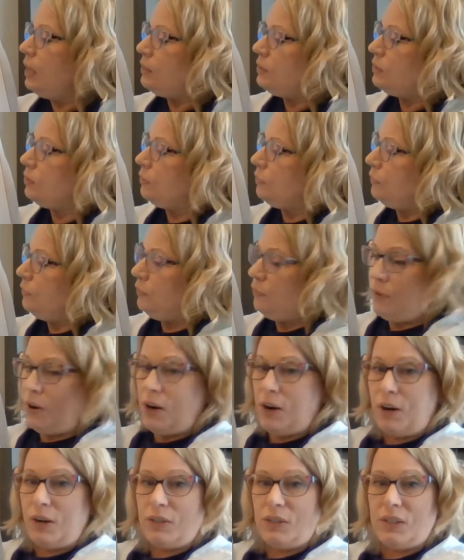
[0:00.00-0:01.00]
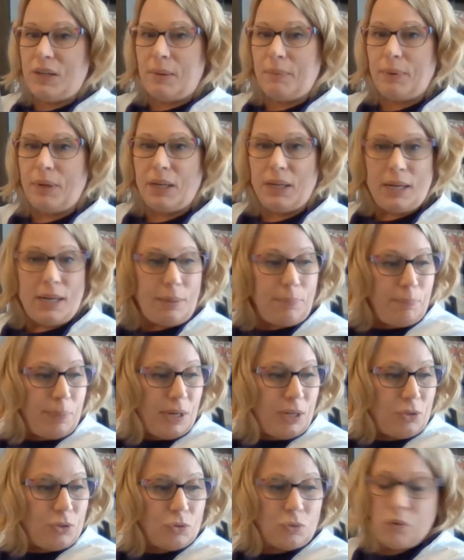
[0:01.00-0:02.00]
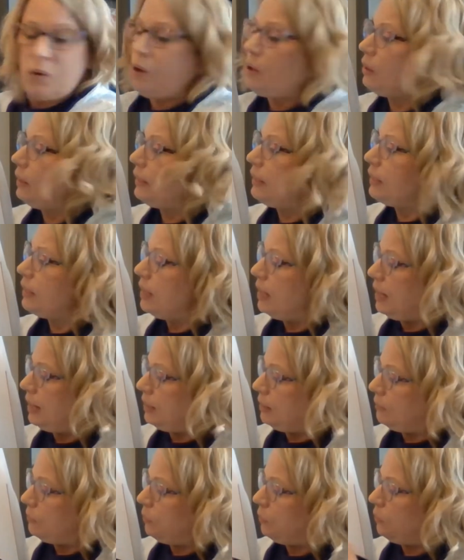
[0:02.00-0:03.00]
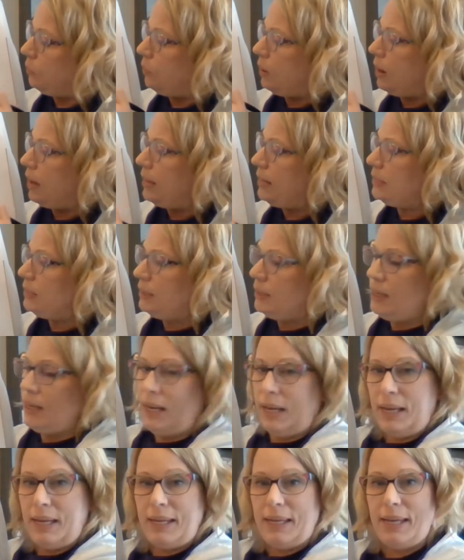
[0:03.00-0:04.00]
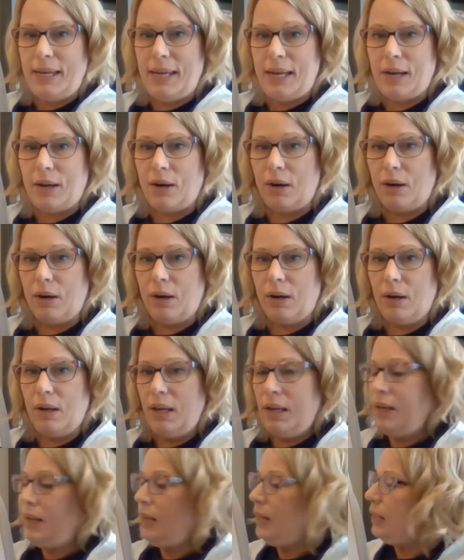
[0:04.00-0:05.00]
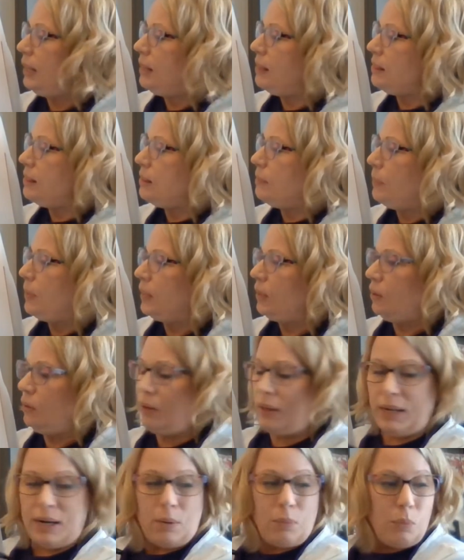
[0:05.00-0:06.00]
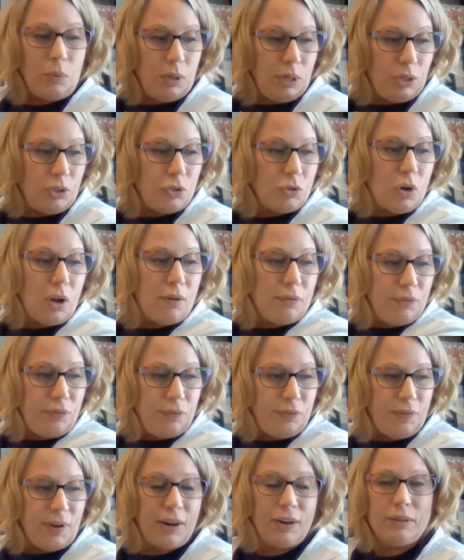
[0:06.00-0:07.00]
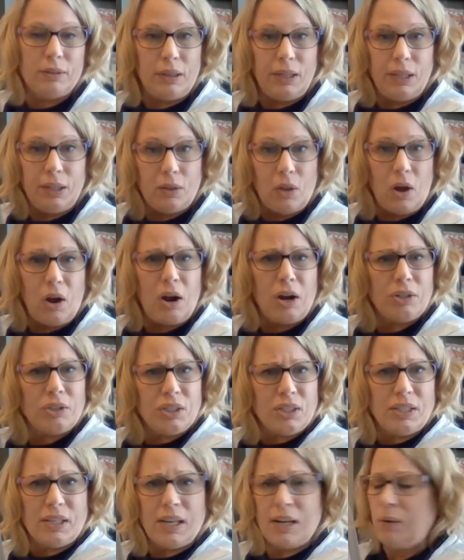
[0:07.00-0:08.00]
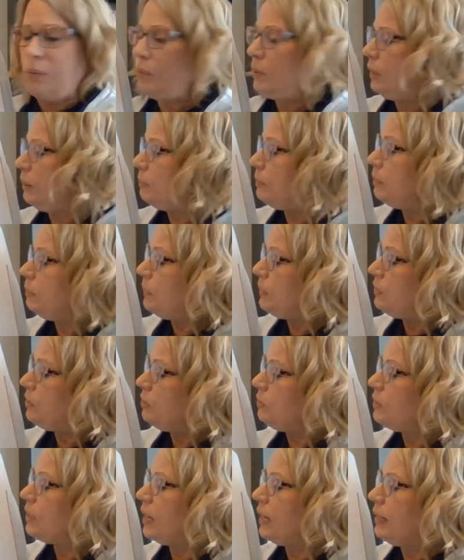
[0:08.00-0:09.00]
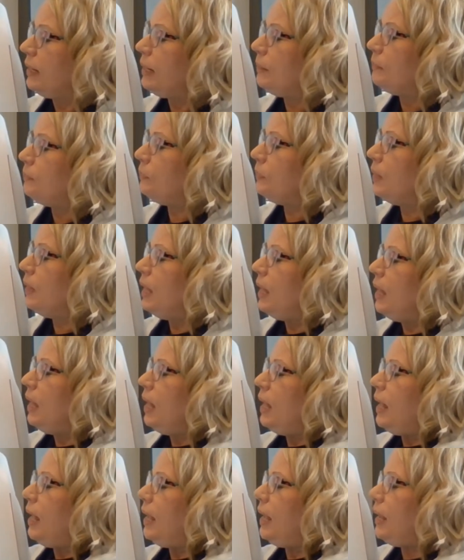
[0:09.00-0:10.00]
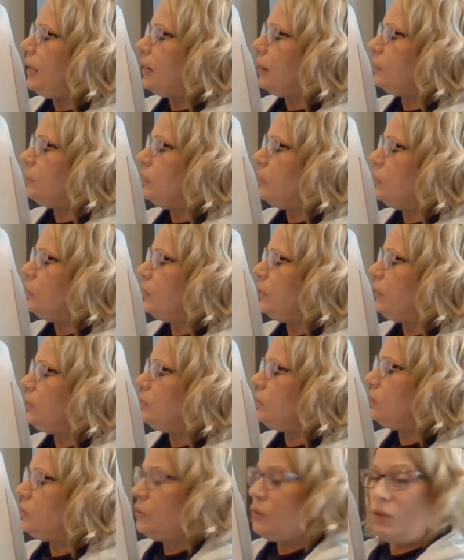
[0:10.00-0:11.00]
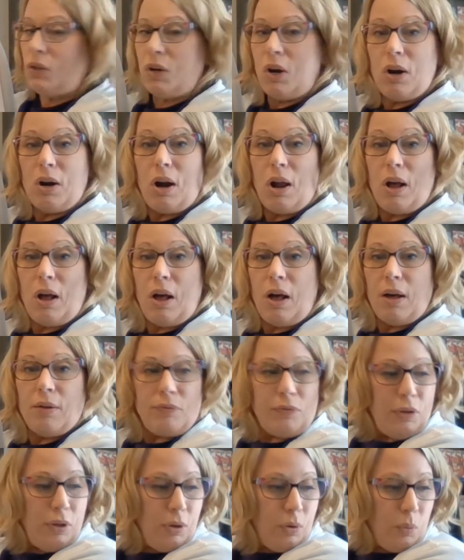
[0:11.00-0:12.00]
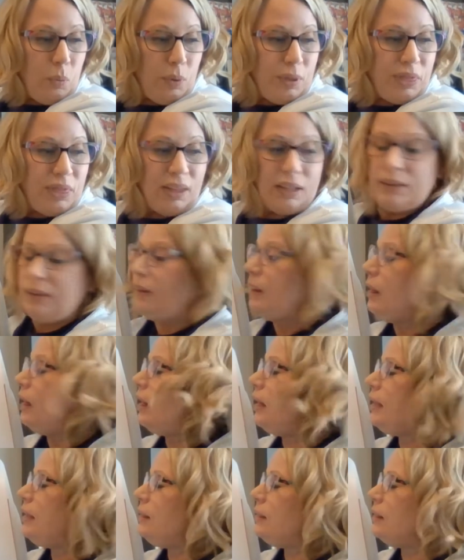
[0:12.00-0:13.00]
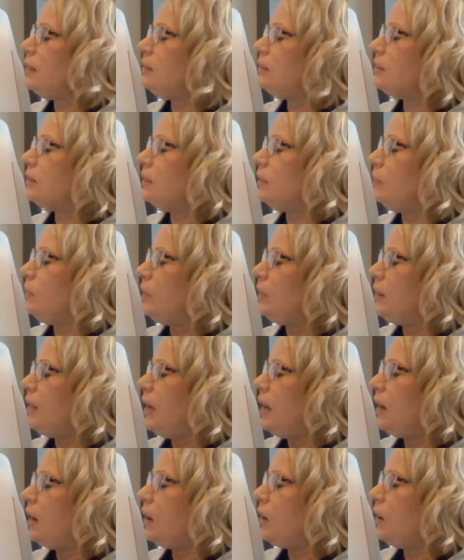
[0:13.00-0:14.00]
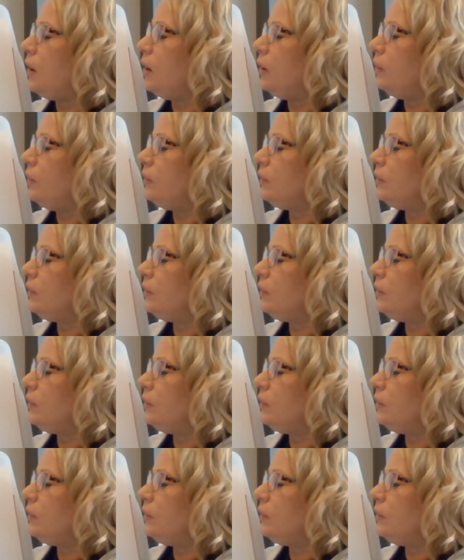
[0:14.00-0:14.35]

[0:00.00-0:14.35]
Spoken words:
So first, I'm going to be drawing kind of right here in the middle, and I'm going to draw fairly large because I don't want him to be too tiny. And I'm going to start off with the line that's going to be the arrow.